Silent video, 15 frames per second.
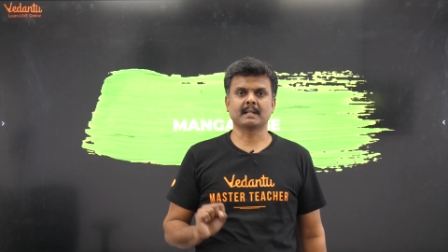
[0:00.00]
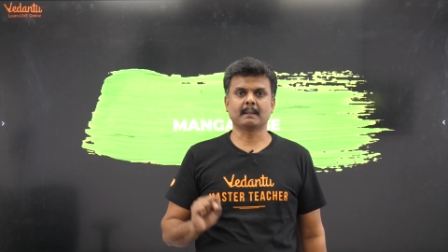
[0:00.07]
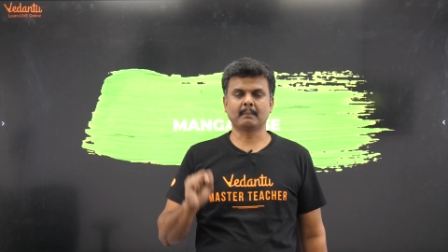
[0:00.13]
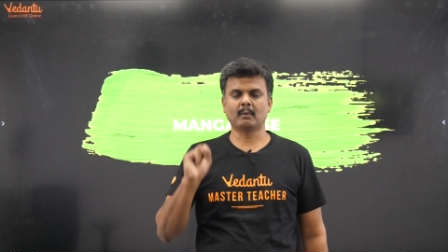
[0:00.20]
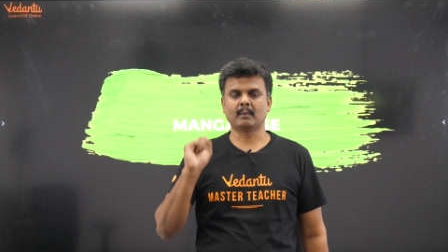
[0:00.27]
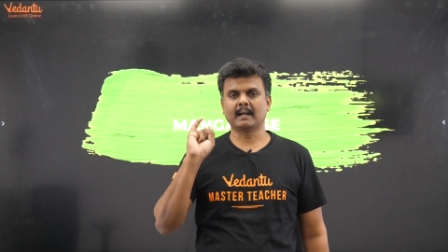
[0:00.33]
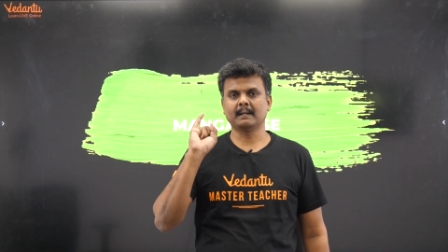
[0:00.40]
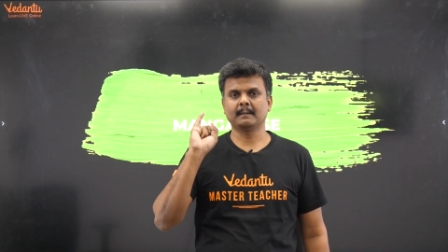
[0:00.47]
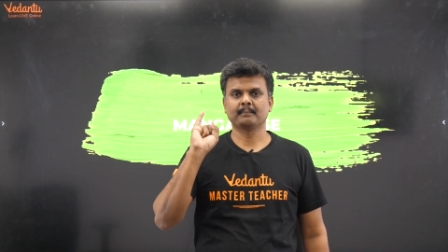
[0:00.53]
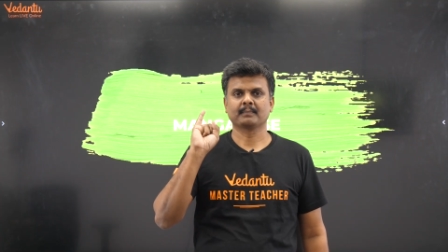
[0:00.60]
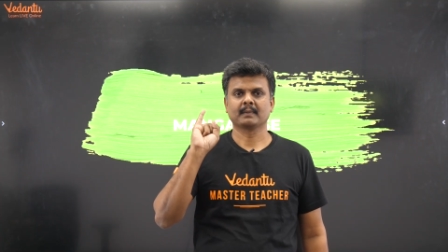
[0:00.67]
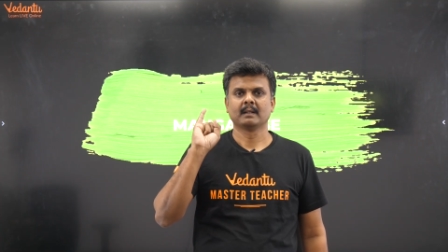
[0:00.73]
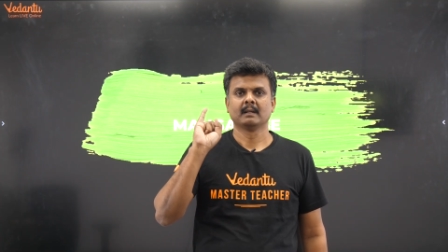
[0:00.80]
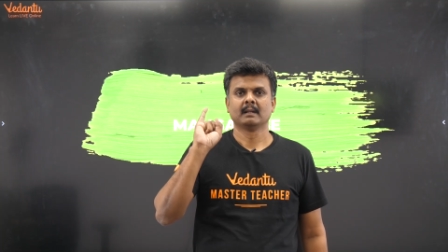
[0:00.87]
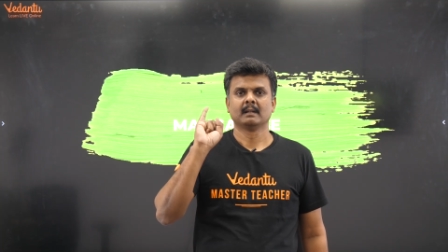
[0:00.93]
Number one,
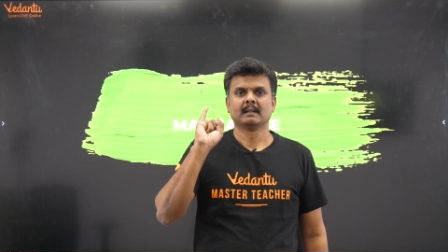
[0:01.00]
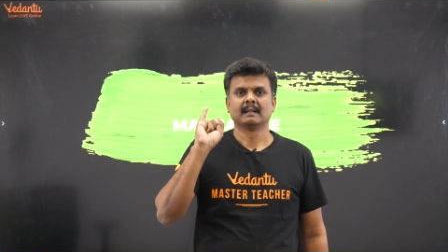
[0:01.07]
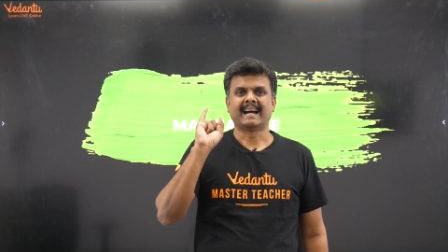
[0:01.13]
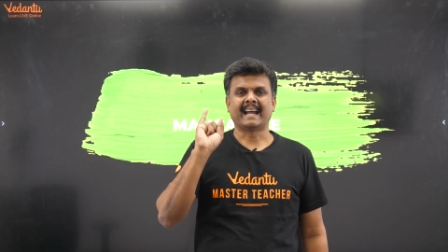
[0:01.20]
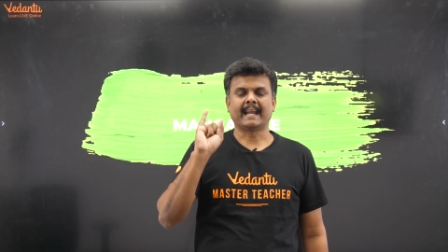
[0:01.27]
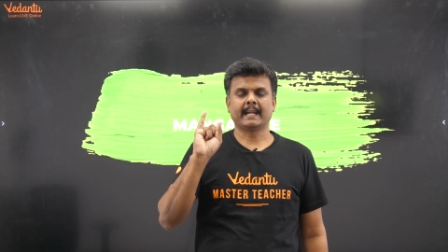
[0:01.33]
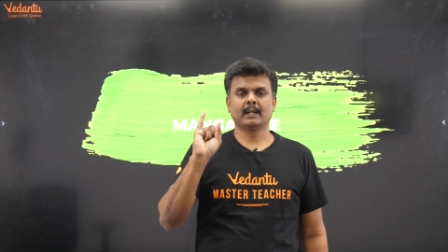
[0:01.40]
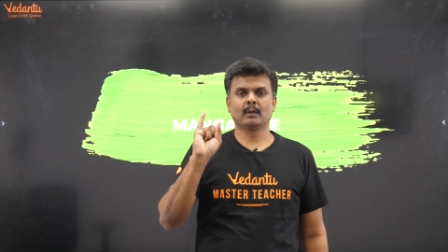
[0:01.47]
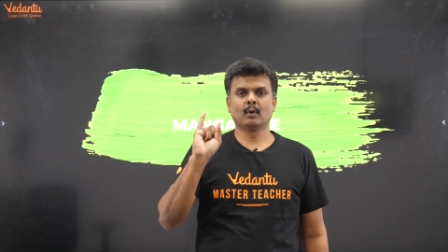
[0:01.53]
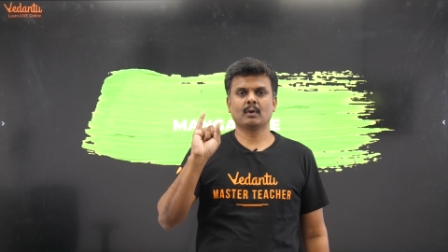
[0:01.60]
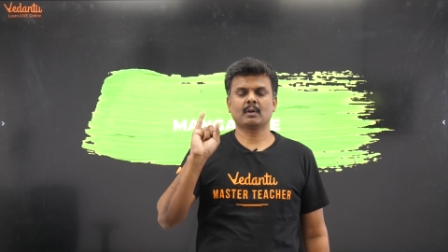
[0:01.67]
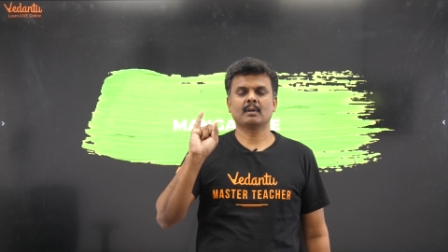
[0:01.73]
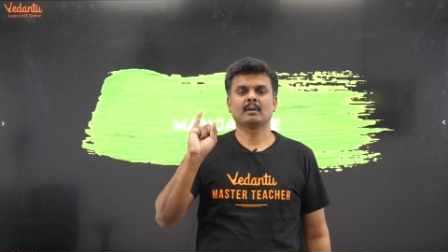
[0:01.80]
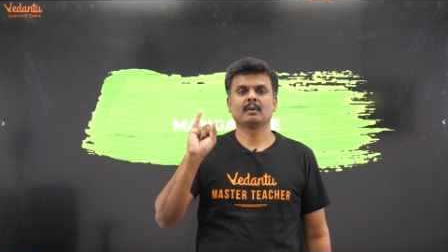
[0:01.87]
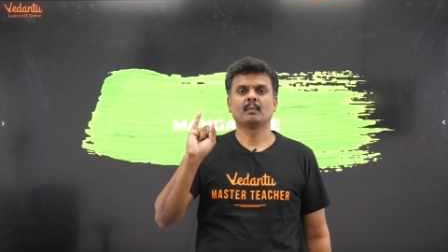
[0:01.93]
iron
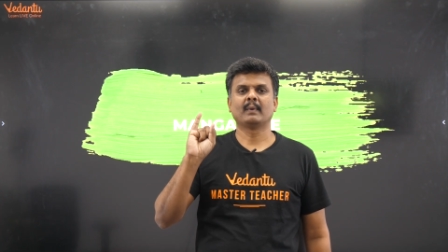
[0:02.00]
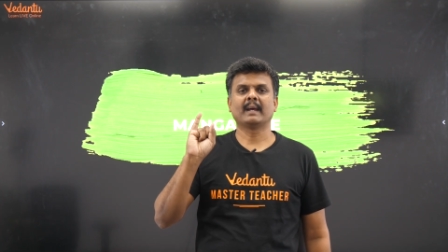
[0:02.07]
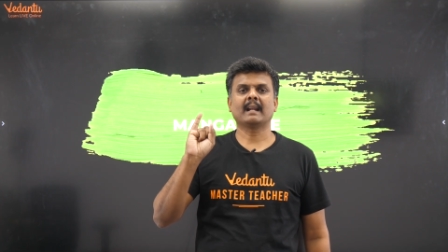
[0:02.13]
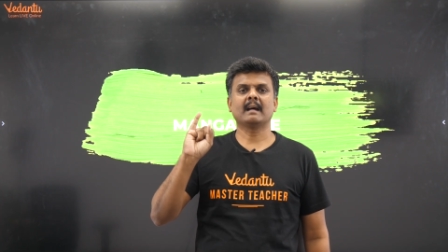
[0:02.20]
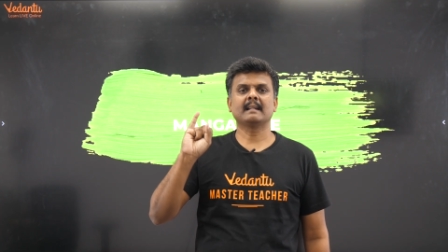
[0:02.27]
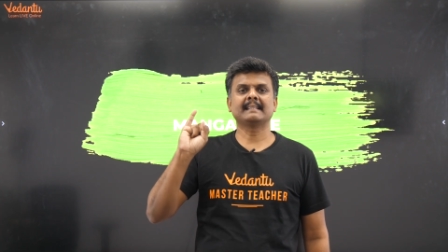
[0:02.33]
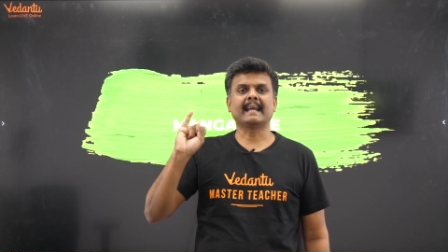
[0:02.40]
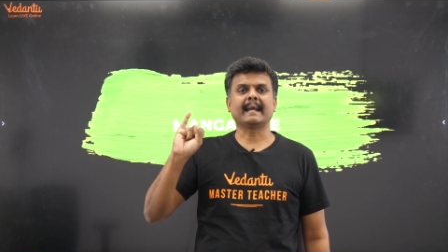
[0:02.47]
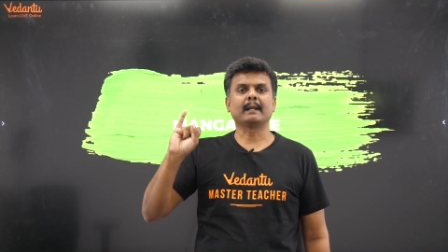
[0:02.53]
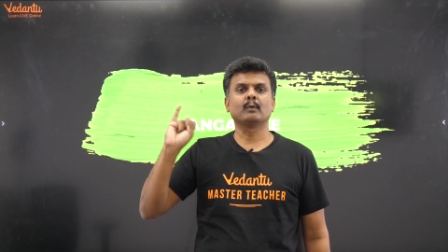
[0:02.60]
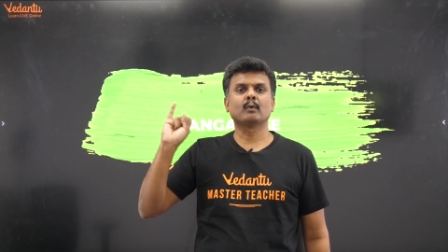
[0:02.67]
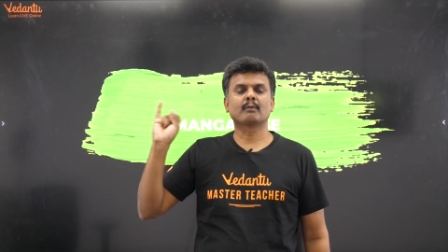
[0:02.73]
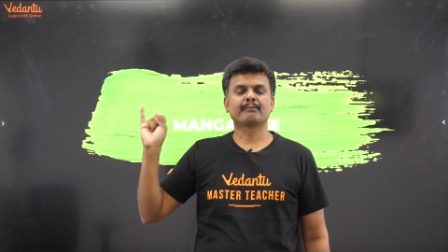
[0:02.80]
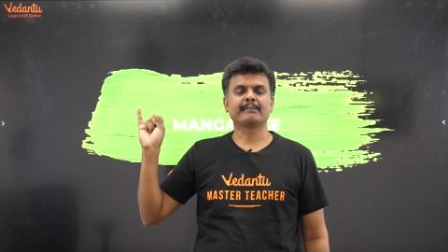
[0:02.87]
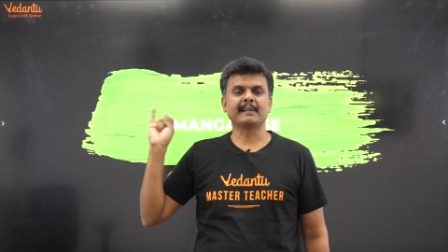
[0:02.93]
ore. Where are the iron
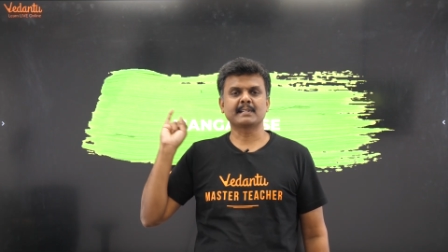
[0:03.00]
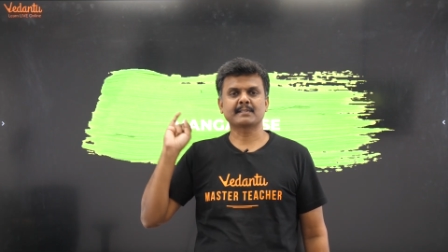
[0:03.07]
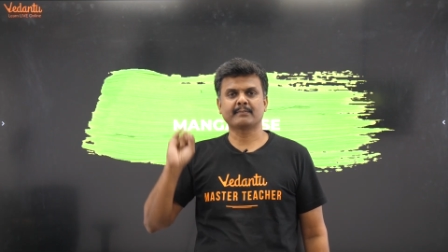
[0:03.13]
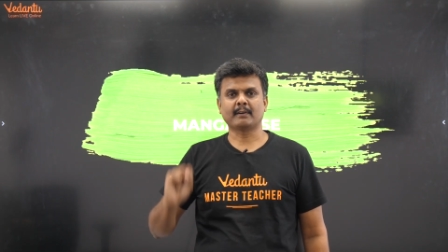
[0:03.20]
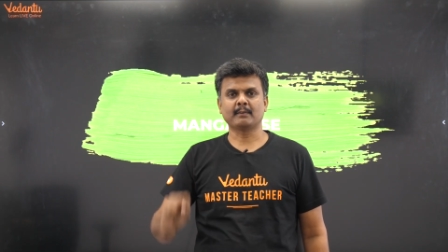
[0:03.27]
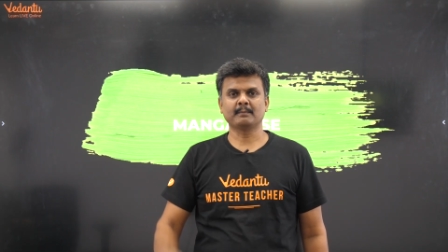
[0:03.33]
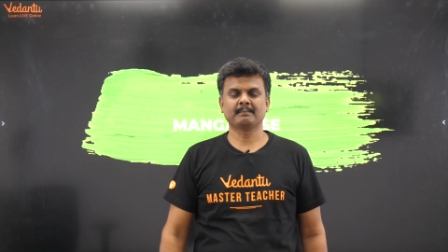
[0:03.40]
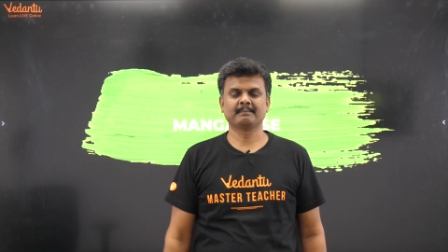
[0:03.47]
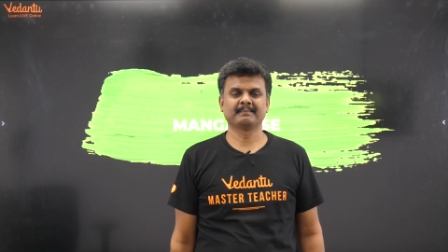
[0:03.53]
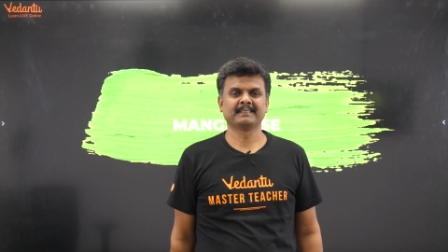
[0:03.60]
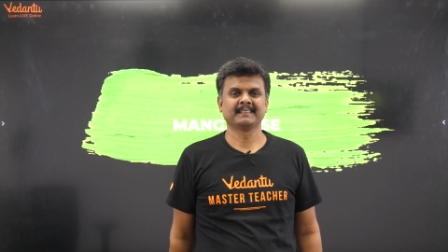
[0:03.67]
ore fields found?